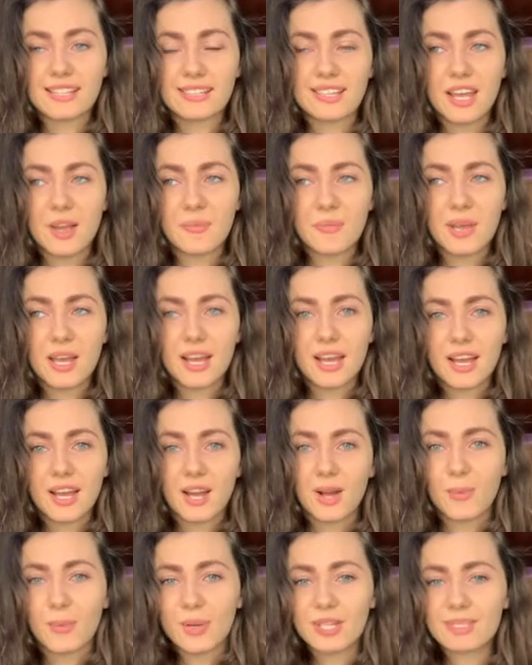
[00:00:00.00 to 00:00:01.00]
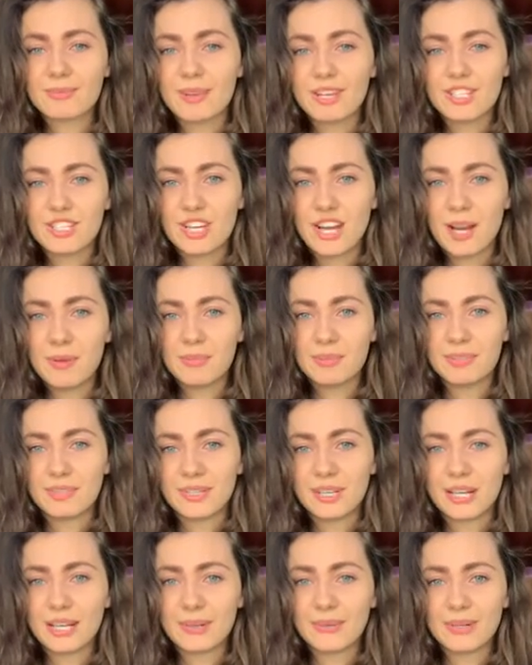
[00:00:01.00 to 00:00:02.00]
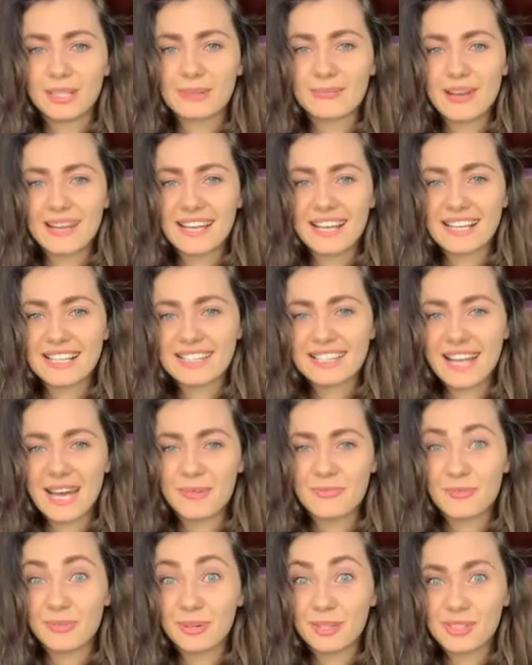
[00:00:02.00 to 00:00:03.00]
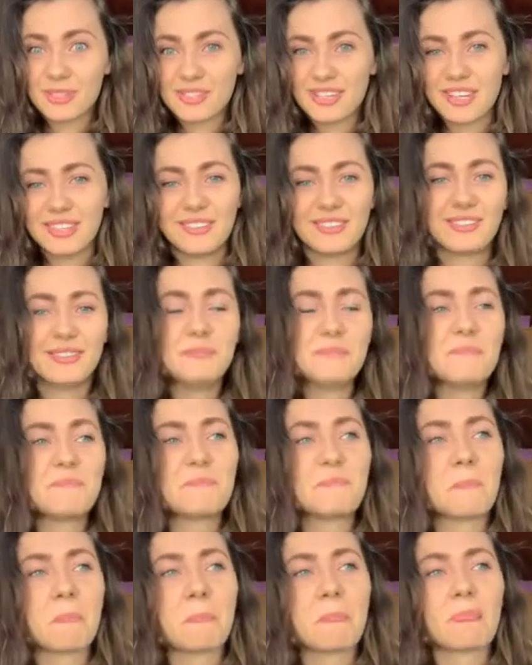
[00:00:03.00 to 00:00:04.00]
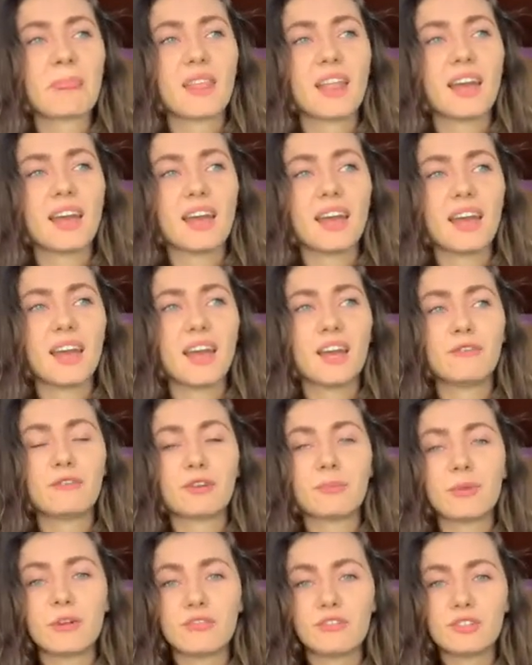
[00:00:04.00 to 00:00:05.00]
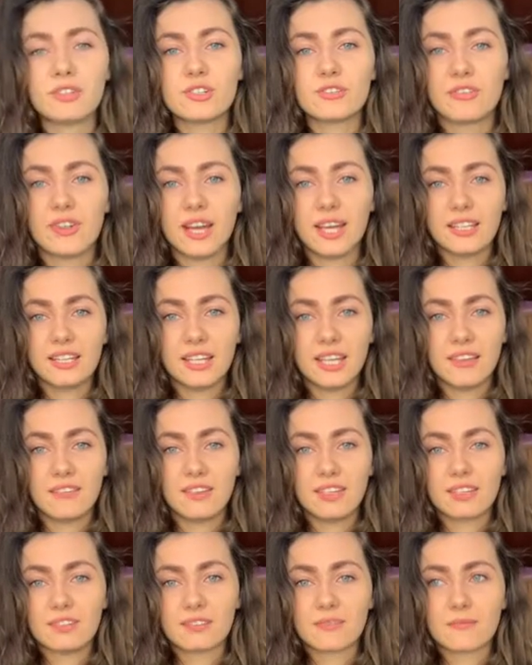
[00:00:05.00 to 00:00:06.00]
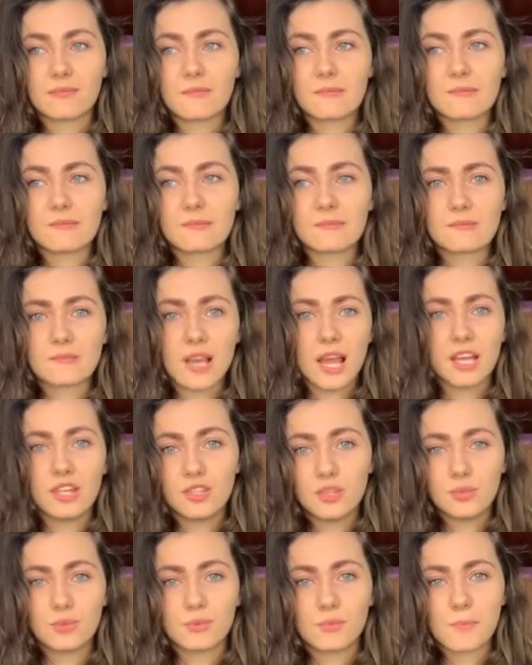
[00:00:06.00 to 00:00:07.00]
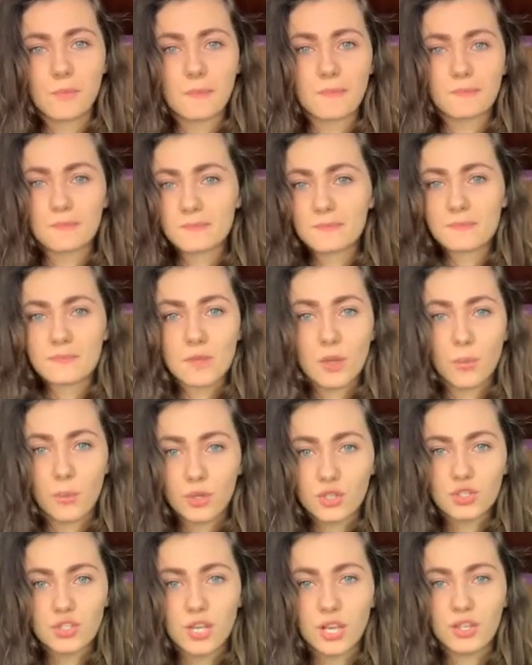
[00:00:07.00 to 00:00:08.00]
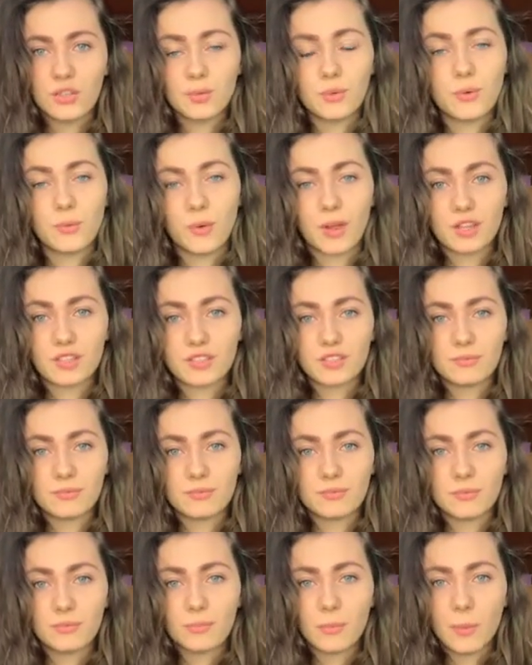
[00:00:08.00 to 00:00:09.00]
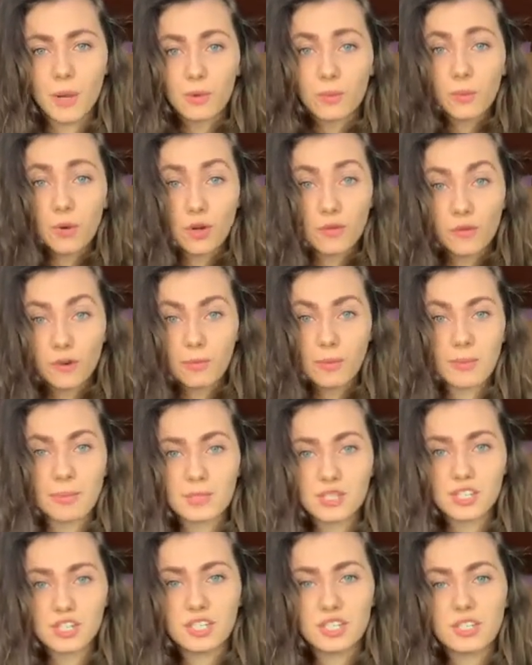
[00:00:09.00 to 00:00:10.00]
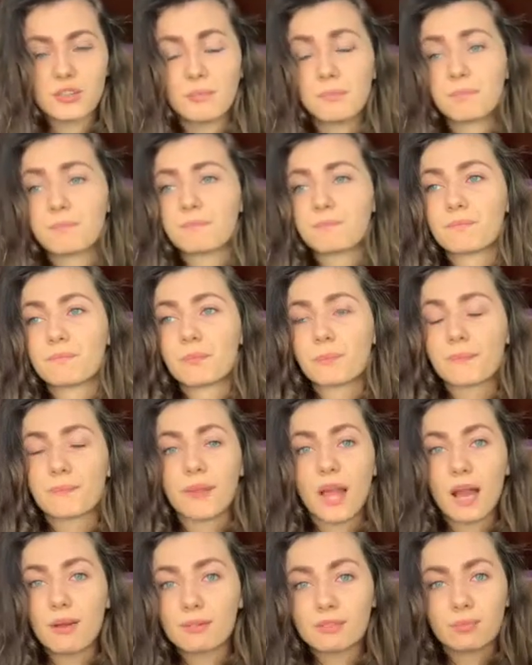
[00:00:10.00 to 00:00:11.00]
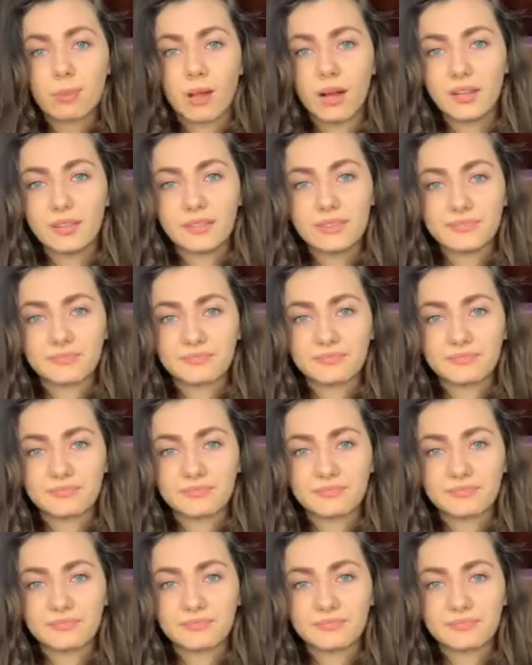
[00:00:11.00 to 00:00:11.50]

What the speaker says: them, what's my job, what's my next step, what should I do? And for my first flight, even I knew what should I do, what's my work for my position. I was blocked.